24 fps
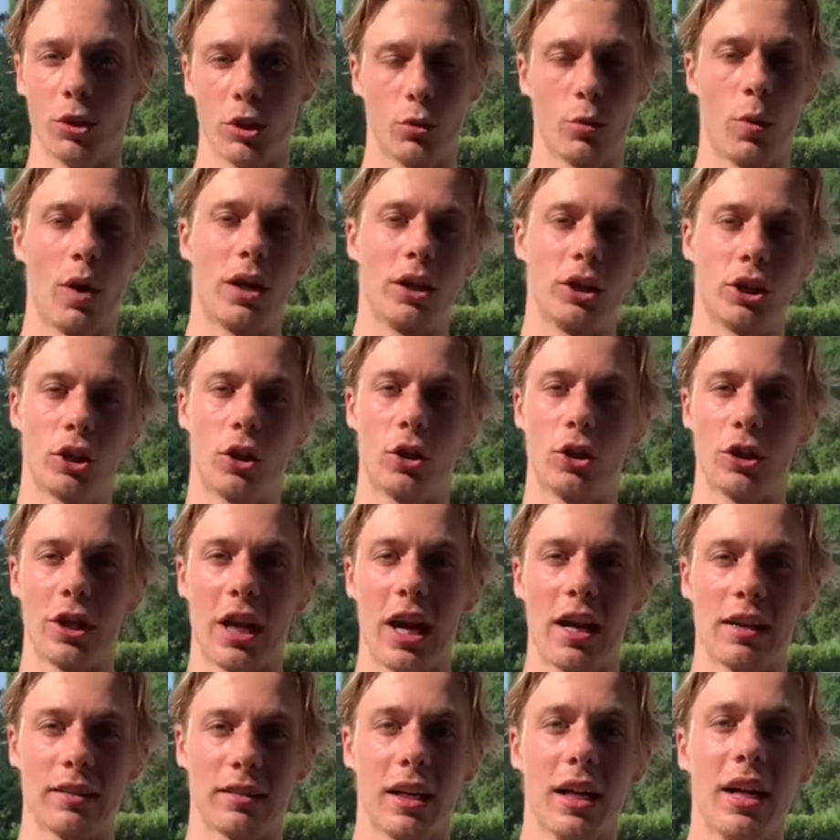Just want to show you
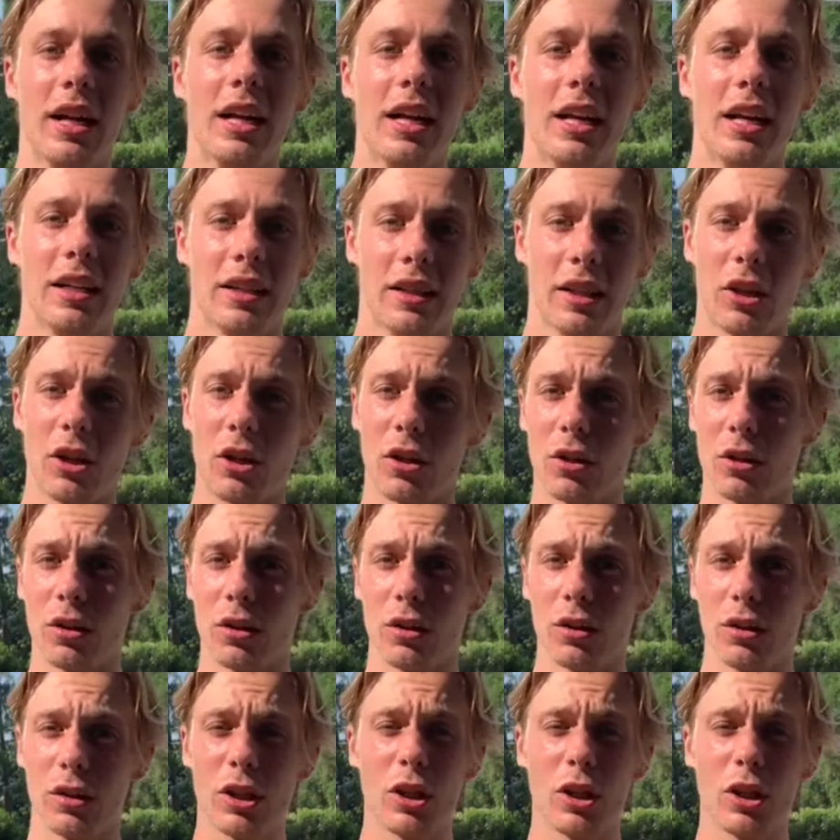guys little